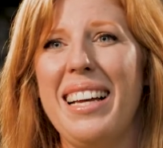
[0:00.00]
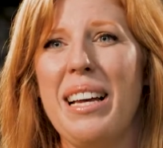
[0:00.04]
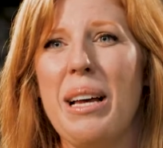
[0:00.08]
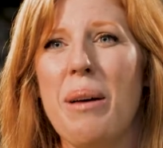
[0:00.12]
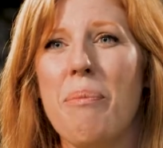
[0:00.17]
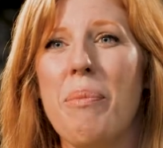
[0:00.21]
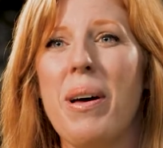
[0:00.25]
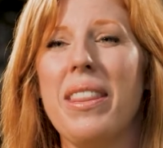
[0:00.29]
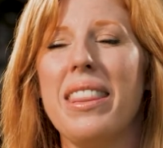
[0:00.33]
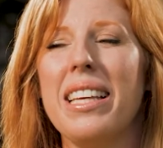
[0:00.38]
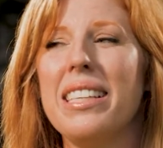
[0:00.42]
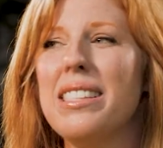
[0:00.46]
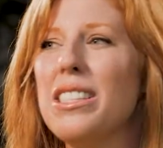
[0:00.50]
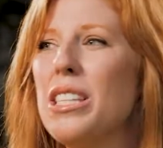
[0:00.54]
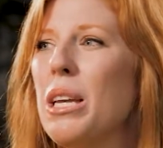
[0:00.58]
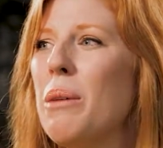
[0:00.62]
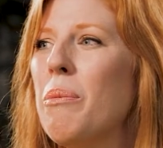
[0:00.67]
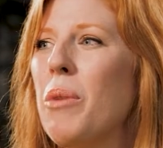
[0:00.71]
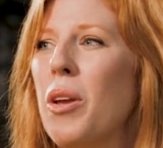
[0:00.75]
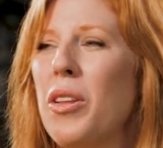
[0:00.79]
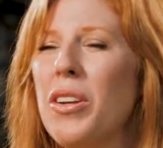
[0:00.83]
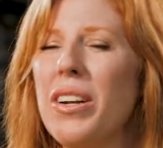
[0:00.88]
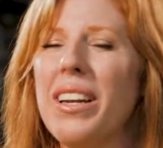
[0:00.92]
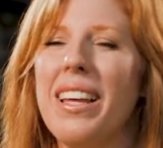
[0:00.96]
But this
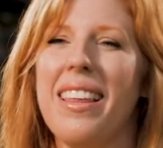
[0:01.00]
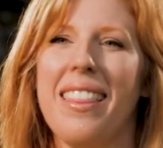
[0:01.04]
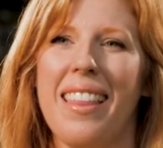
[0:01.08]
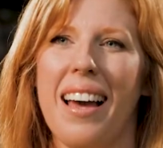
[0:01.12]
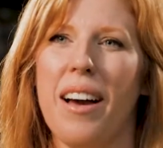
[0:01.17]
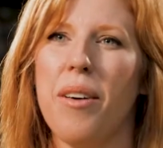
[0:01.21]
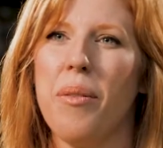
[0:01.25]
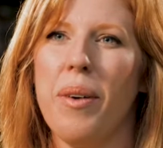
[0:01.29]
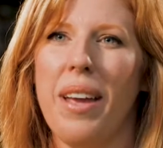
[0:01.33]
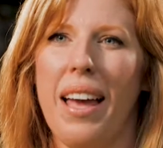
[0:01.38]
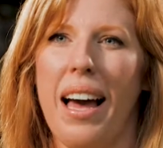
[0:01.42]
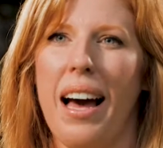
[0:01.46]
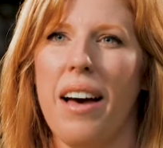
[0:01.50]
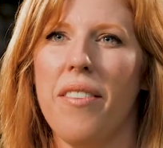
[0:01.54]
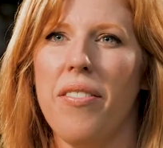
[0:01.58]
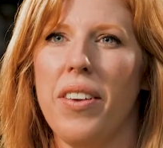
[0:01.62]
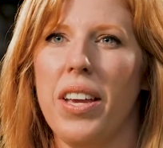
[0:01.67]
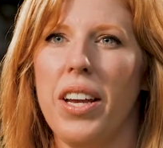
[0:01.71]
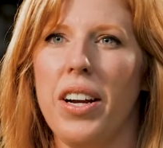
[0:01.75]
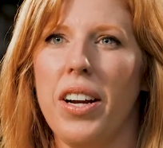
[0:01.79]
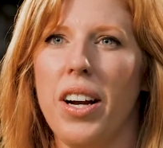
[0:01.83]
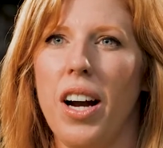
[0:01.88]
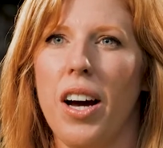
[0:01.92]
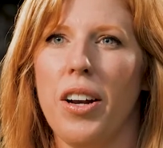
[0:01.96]
community that we have
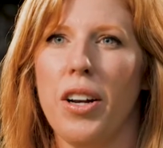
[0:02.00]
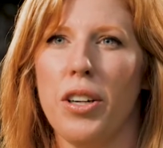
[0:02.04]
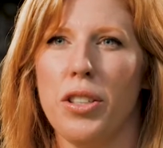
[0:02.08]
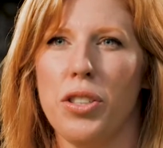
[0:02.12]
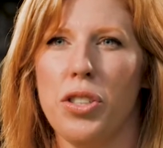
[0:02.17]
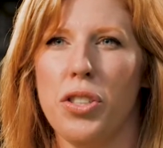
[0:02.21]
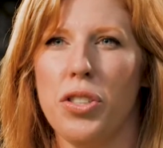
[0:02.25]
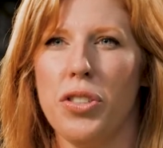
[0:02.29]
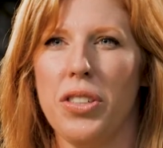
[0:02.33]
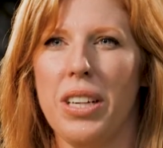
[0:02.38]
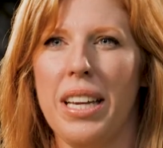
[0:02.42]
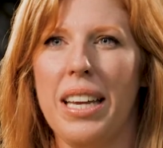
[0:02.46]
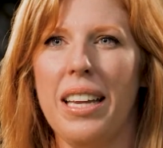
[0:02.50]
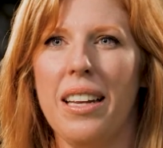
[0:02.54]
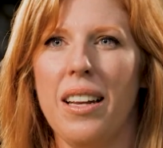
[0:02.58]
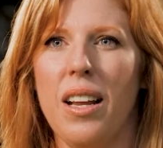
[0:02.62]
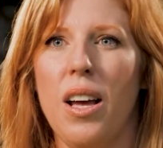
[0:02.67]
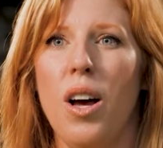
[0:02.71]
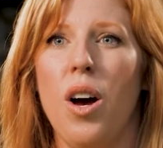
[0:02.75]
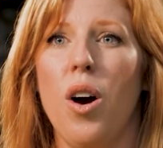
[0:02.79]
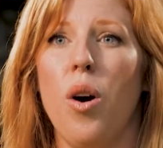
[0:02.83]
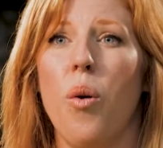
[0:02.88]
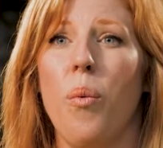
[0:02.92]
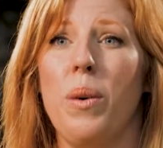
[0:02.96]
here on our street
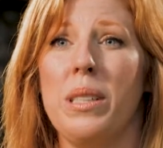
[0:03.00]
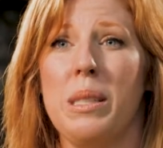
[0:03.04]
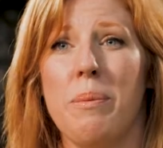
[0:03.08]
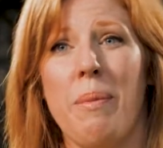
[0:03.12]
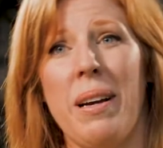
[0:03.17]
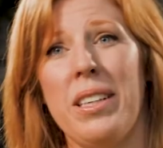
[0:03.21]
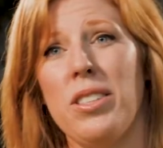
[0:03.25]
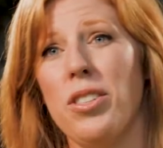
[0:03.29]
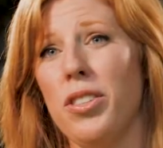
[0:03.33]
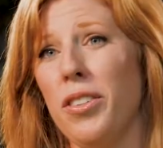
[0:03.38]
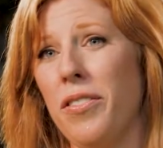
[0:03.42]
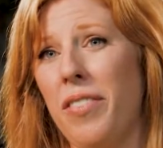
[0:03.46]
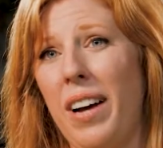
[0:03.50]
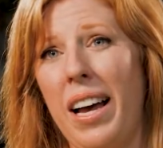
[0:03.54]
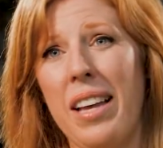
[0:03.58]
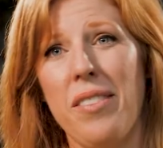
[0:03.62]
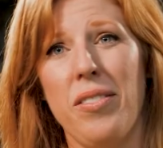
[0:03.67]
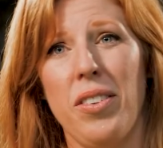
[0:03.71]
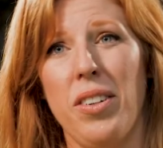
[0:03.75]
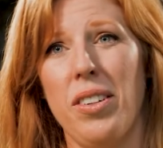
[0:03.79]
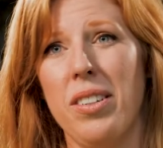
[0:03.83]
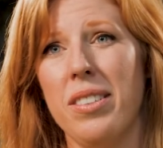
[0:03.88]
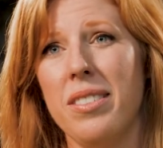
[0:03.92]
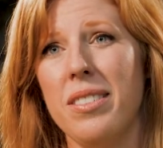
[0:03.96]
was my
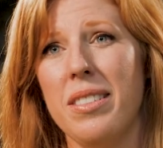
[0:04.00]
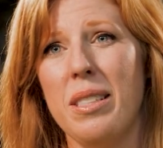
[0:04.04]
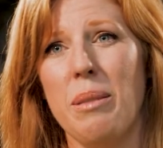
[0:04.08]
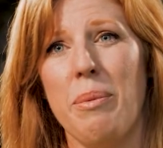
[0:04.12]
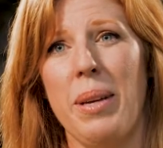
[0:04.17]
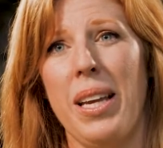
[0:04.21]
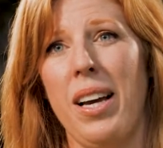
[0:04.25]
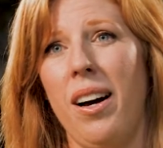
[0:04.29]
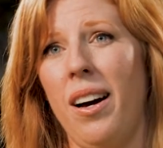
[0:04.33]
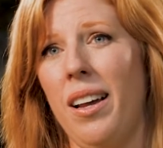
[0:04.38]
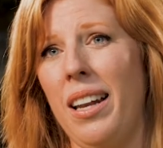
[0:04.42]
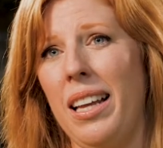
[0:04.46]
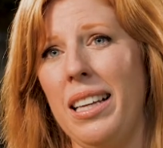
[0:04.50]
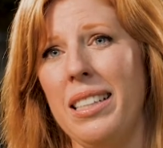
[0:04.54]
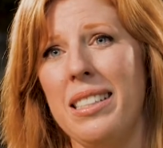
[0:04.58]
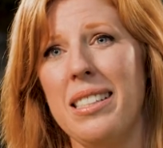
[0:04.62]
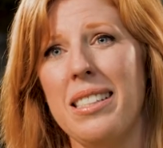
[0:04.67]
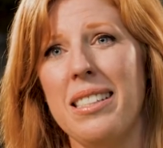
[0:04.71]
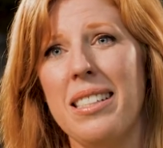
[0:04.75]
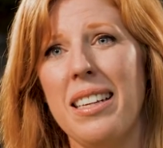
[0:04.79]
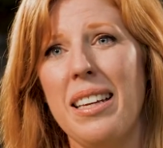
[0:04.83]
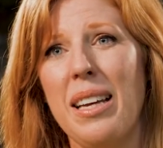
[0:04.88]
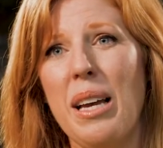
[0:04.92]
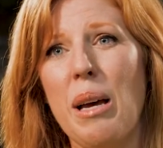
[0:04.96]
survival, to be
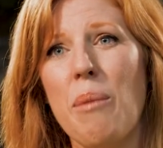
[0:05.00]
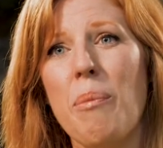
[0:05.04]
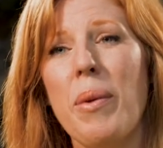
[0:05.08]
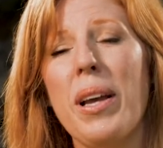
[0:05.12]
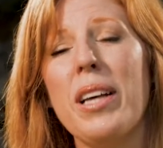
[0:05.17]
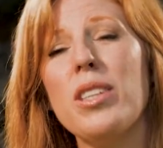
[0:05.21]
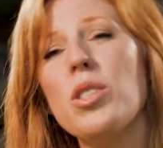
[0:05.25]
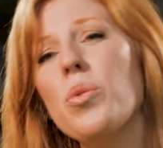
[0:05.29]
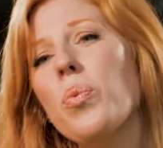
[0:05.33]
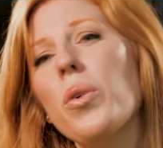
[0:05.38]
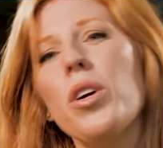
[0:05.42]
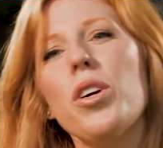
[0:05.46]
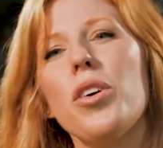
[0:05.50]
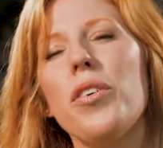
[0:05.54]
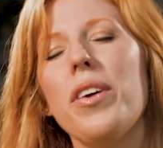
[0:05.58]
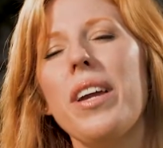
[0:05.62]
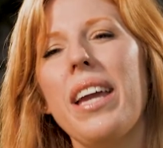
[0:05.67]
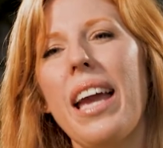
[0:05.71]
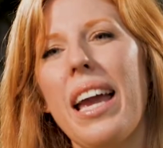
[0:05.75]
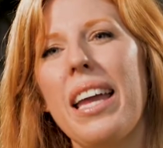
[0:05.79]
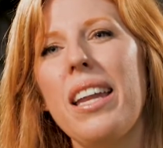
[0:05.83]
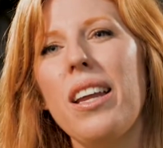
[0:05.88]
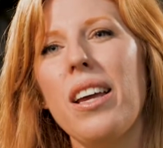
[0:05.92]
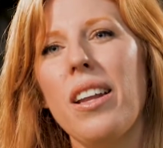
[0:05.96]
honest, because we're
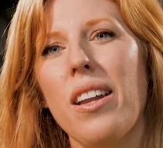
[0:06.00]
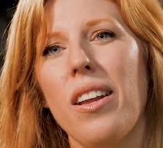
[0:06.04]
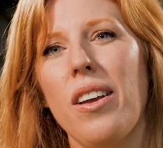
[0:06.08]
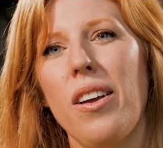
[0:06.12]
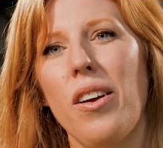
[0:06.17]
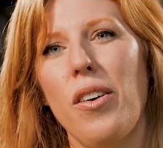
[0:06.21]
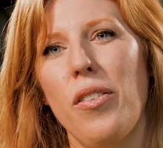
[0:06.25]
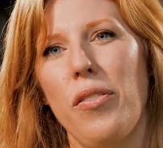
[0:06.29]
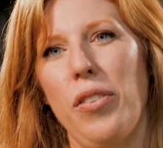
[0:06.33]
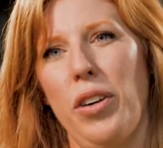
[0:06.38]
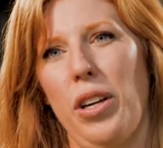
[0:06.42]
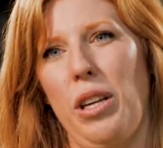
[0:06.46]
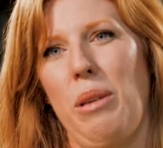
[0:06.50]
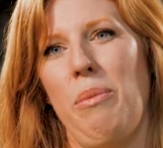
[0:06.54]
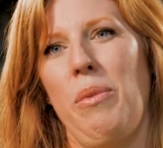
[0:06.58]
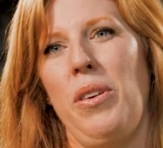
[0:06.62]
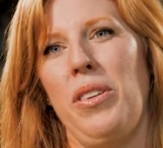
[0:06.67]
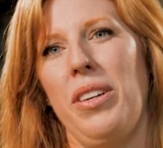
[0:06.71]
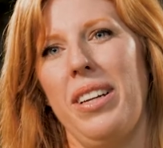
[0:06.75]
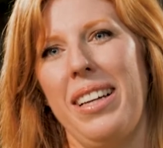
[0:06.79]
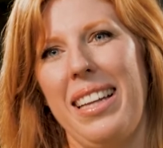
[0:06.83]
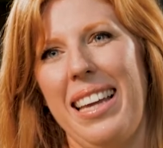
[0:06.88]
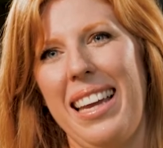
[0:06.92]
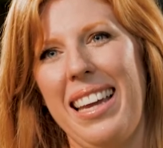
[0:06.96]
created for
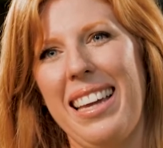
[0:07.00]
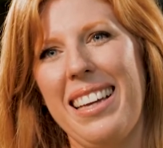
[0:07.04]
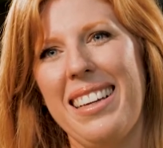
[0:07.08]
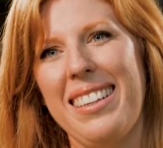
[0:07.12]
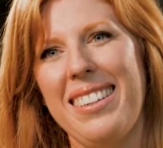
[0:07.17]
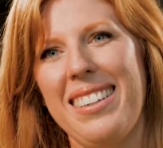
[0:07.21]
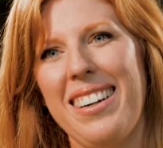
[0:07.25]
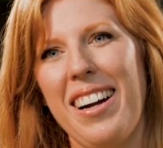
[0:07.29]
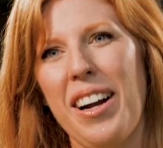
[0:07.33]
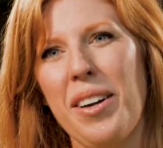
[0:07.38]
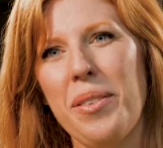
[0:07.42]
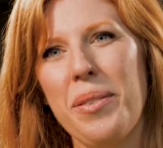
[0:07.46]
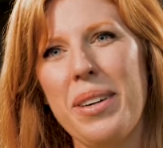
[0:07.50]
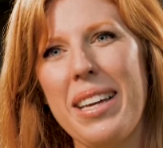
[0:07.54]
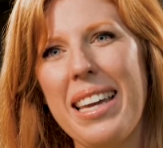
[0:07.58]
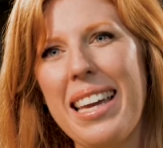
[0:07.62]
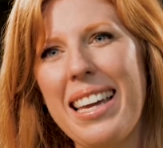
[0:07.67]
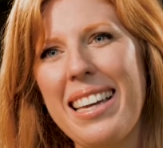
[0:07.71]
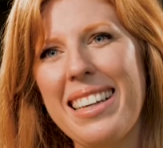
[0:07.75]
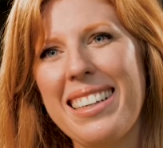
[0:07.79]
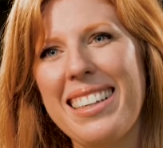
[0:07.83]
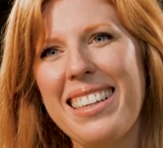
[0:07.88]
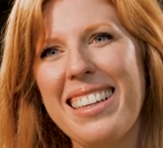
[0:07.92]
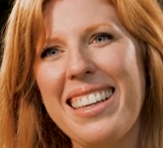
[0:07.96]
community, aren't
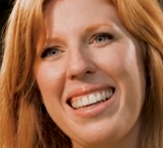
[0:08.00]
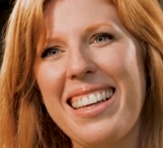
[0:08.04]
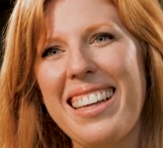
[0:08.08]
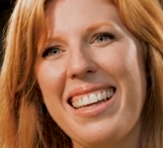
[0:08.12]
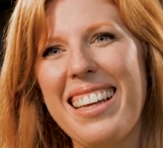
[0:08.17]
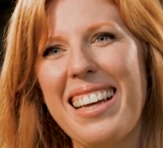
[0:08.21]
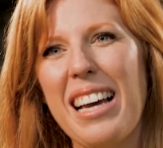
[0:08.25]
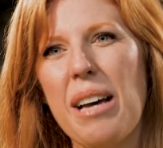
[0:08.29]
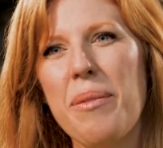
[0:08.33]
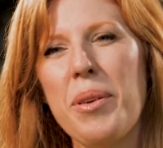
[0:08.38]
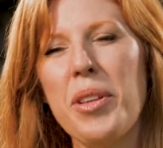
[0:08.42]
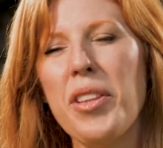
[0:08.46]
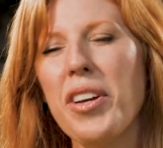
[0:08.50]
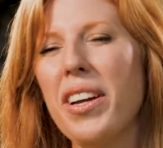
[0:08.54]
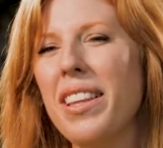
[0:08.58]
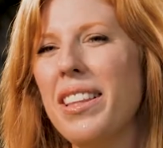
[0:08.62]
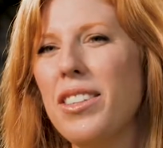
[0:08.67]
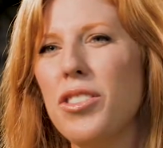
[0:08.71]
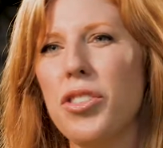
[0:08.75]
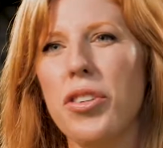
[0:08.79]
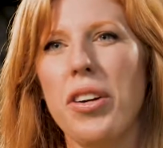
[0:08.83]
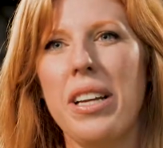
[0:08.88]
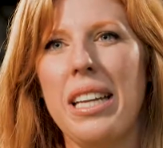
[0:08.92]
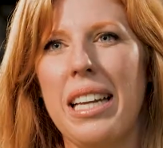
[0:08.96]
we? I mean, look at the
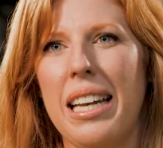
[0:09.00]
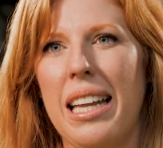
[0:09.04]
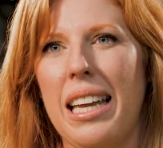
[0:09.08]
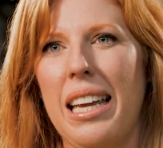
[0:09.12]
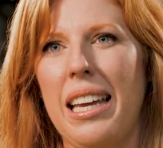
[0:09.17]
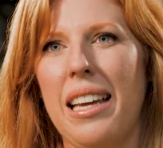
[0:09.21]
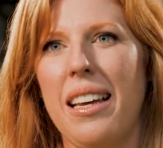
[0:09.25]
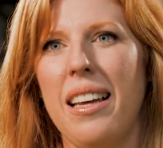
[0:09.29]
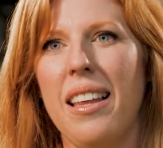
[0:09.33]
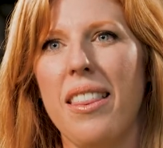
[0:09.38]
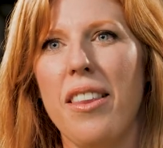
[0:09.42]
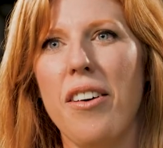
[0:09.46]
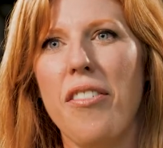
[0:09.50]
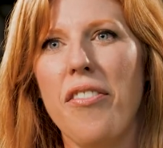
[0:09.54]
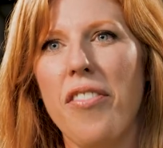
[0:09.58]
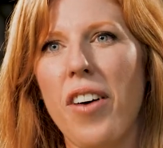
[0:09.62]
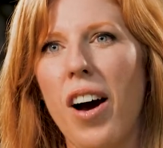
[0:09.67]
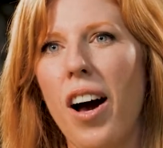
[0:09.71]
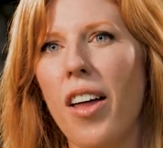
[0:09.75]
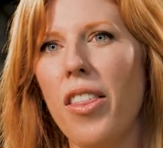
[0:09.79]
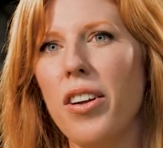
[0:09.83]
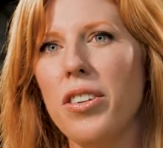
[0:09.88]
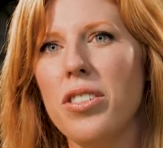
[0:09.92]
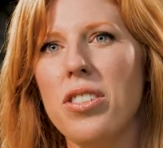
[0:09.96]
Trinity, the
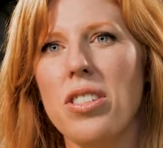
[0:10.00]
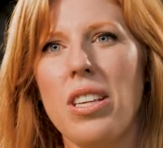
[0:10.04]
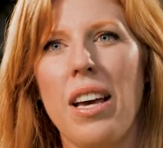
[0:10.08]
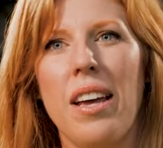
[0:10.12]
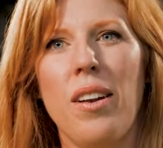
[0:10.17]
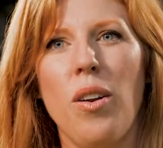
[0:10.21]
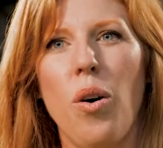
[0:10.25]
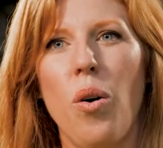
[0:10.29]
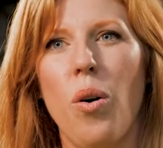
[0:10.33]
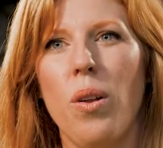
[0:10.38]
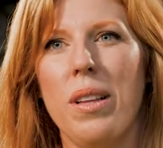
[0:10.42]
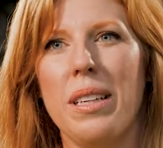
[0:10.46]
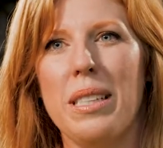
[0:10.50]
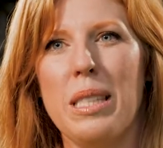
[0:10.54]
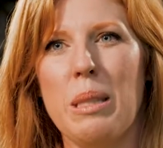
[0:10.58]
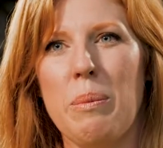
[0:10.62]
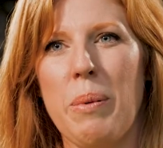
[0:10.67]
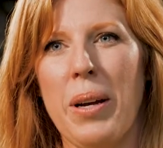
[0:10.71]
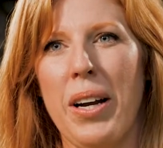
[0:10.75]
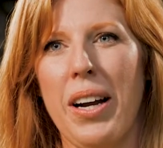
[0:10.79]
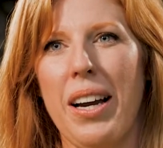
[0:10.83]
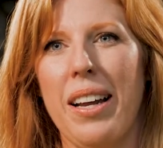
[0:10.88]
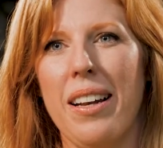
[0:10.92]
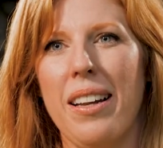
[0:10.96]
Father, Son, Holy
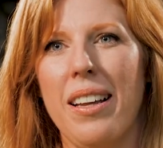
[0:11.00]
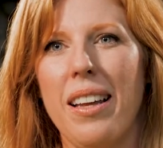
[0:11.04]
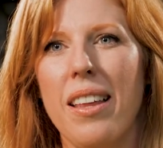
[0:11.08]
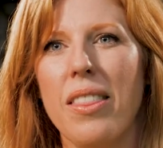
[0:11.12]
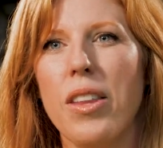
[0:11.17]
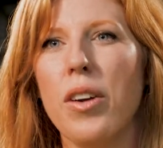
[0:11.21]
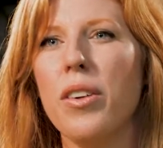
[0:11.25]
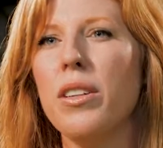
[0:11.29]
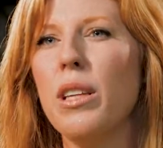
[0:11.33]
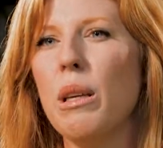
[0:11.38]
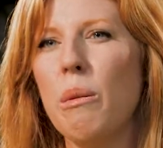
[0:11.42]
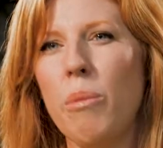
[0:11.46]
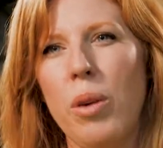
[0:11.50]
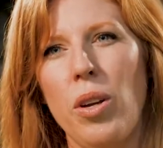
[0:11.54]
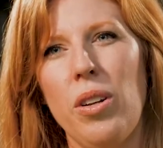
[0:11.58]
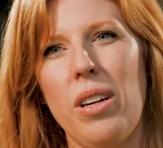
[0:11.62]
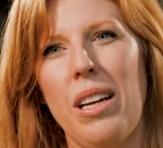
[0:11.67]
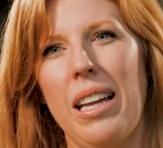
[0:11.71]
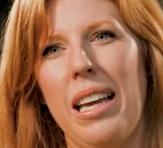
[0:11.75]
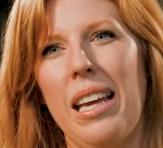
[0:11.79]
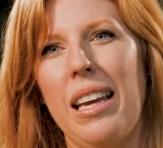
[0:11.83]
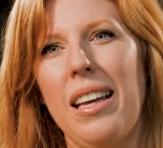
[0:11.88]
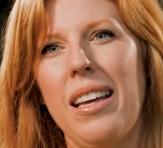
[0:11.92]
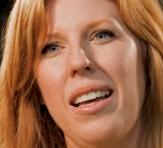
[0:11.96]
Spirit. They're in
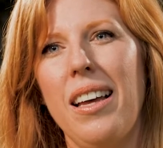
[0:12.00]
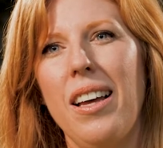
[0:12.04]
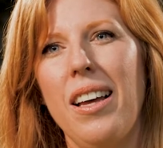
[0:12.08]
community.